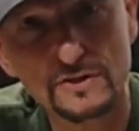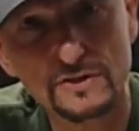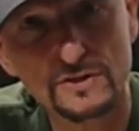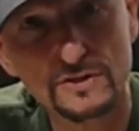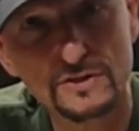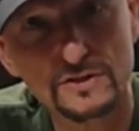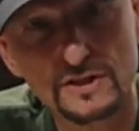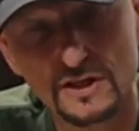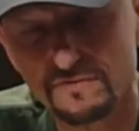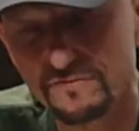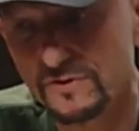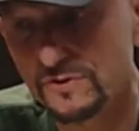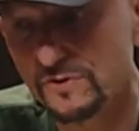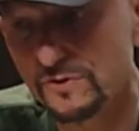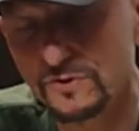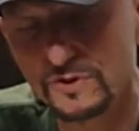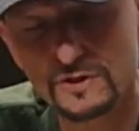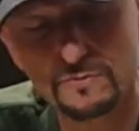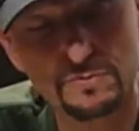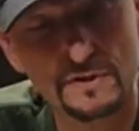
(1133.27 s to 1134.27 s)
because it's tough to
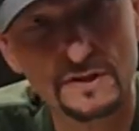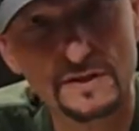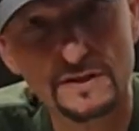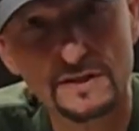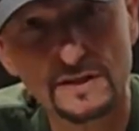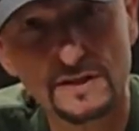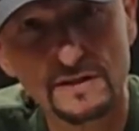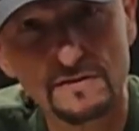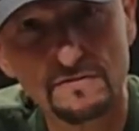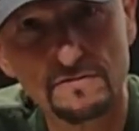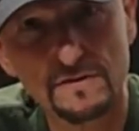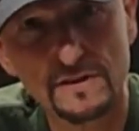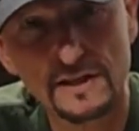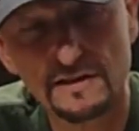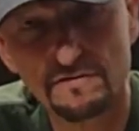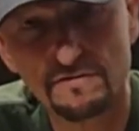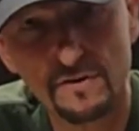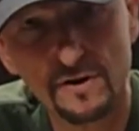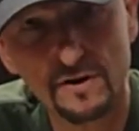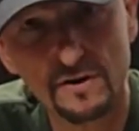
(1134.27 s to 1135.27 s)
do a split in
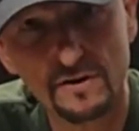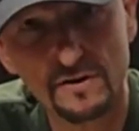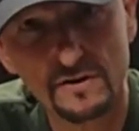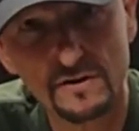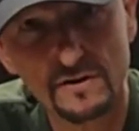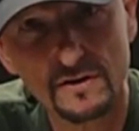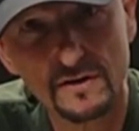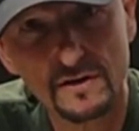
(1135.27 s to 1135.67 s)
late fall.